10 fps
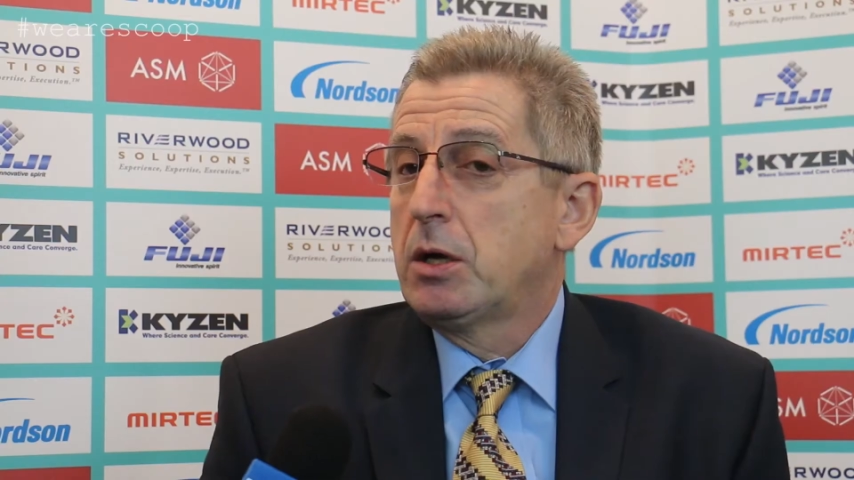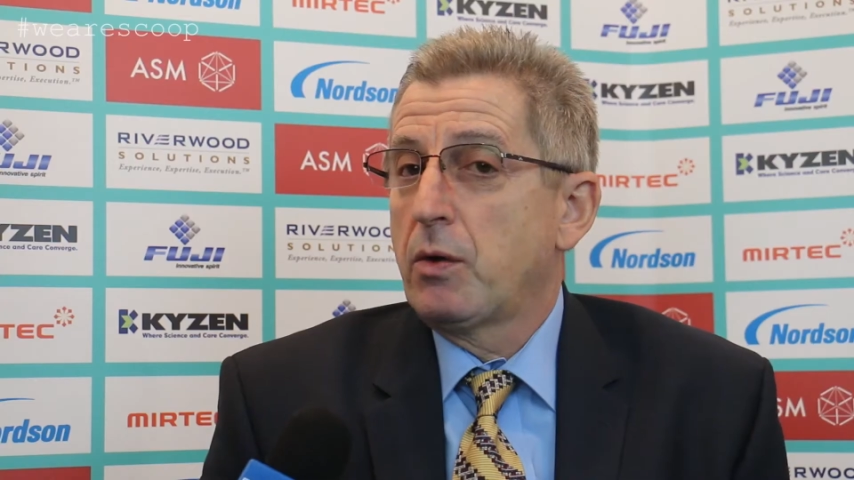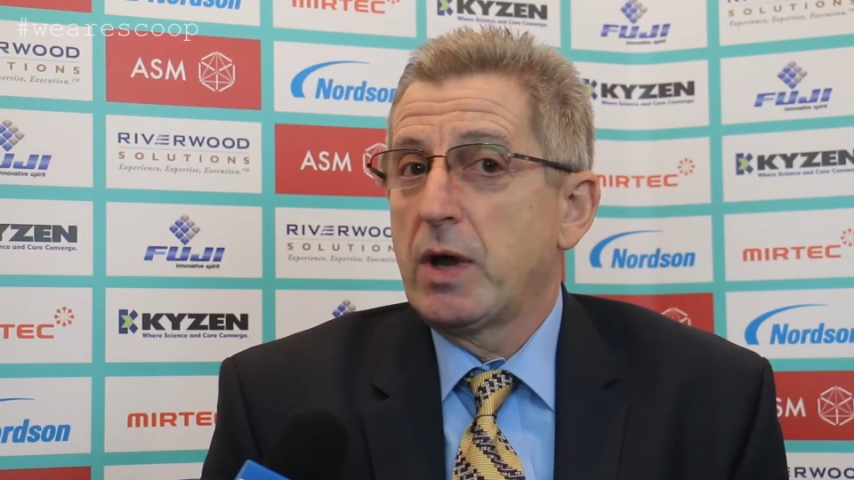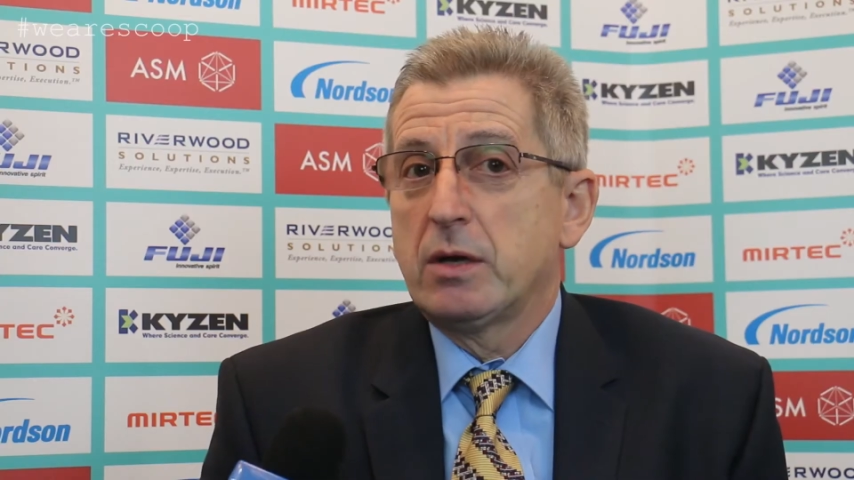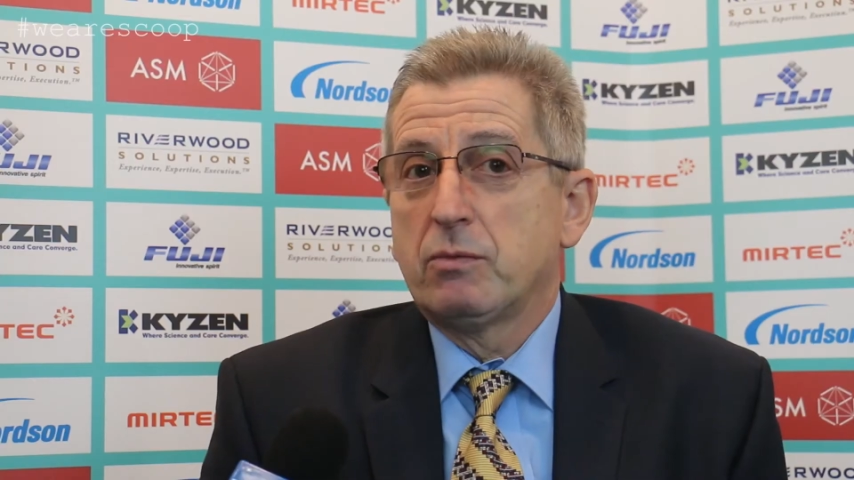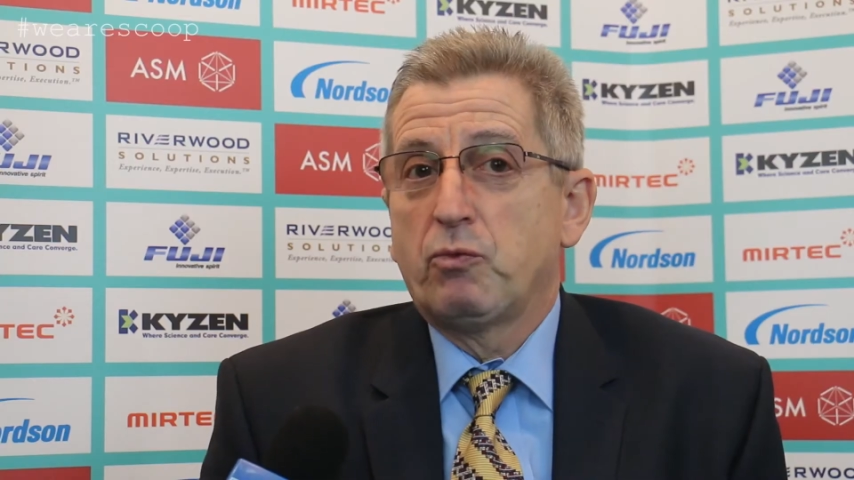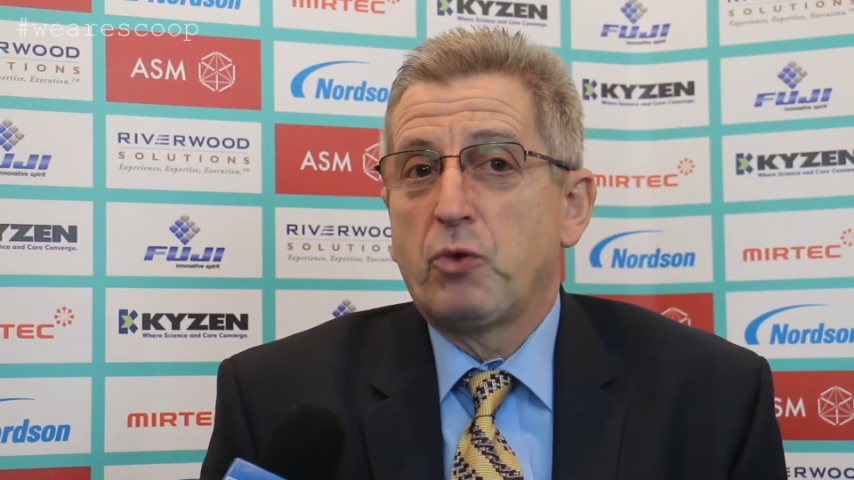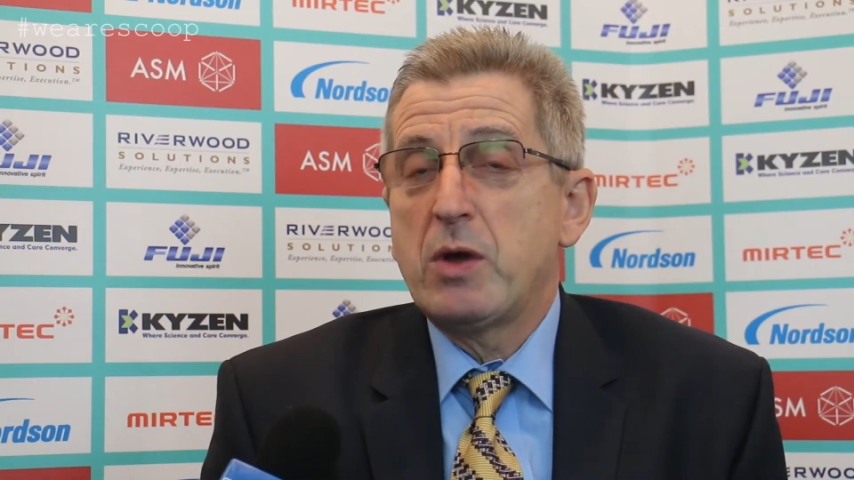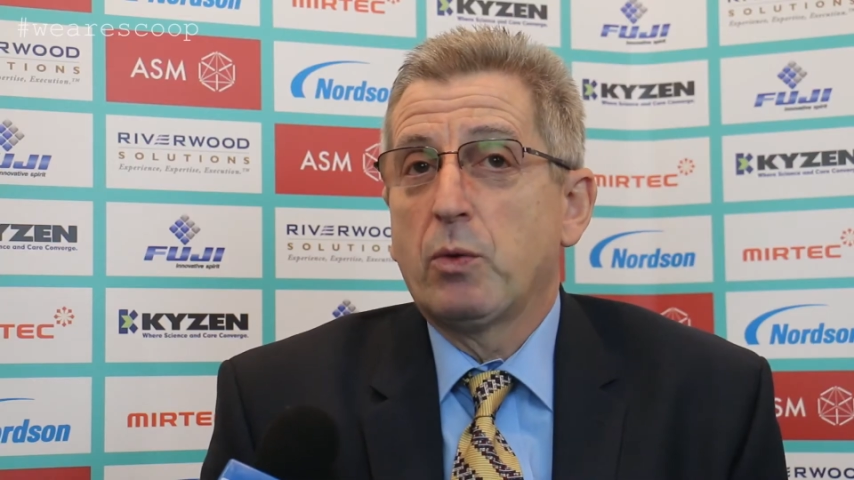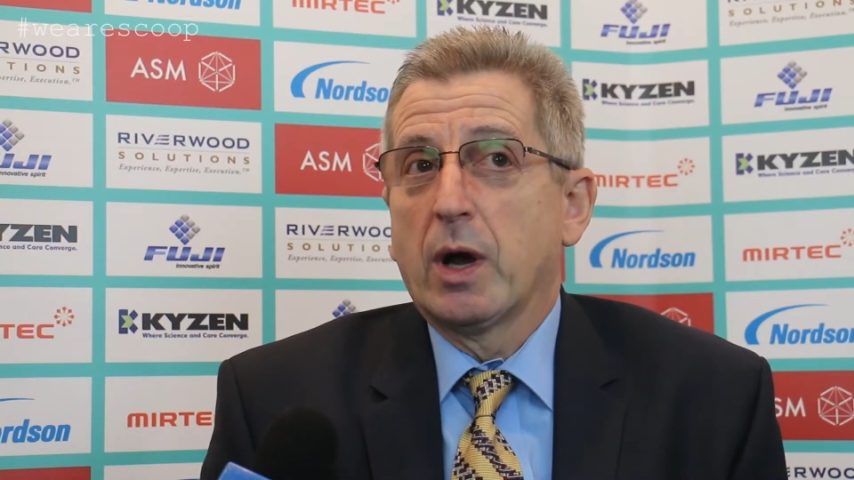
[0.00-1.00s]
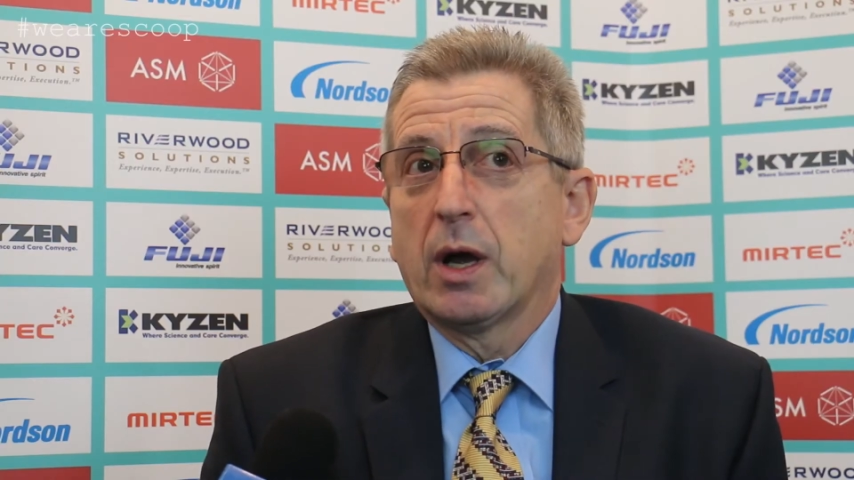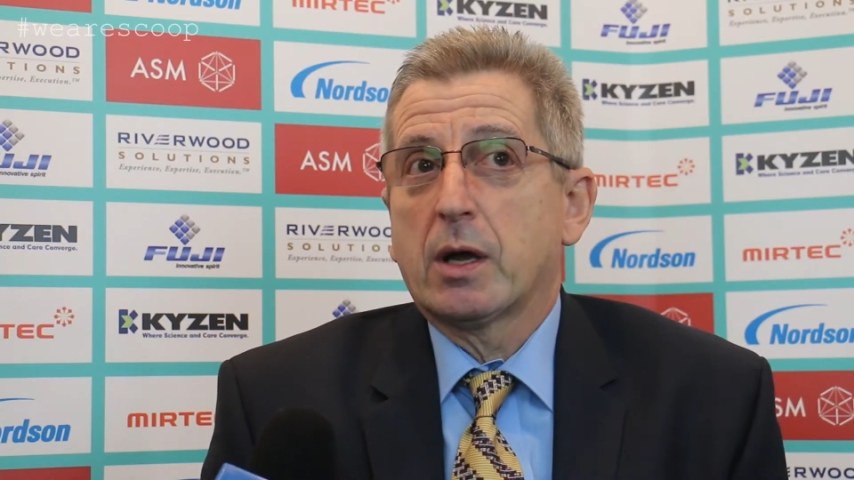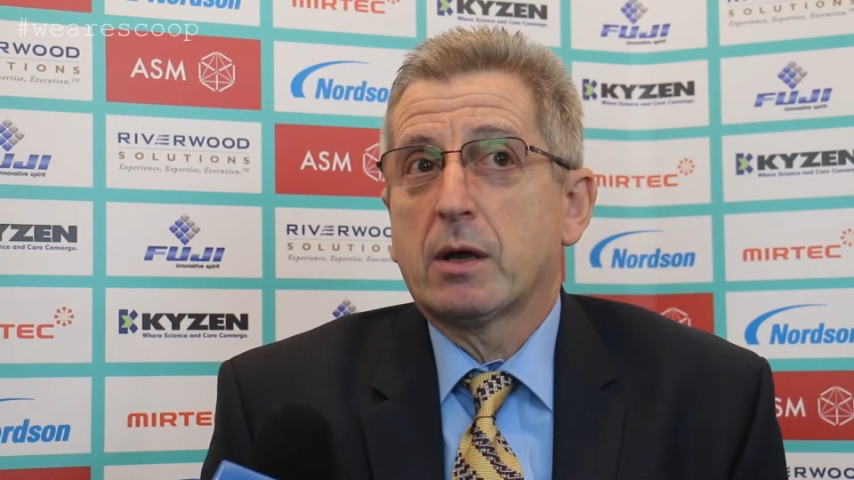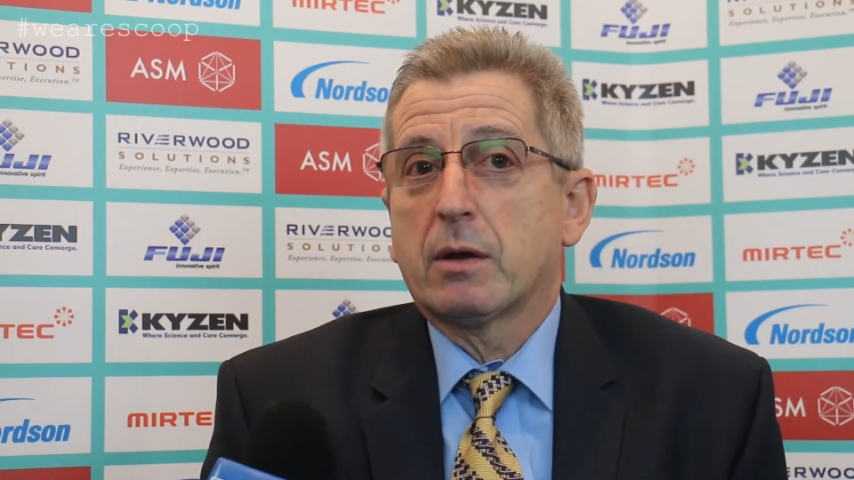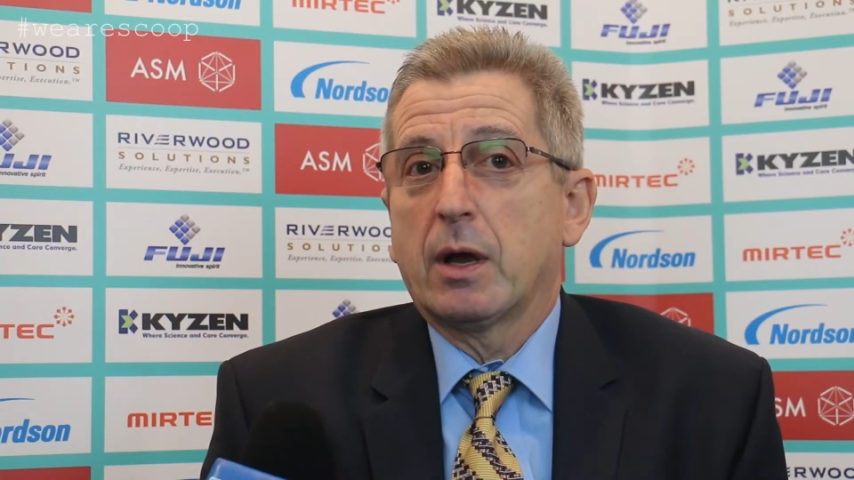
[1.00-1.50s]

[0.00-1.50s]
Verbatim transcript: You know, in rework,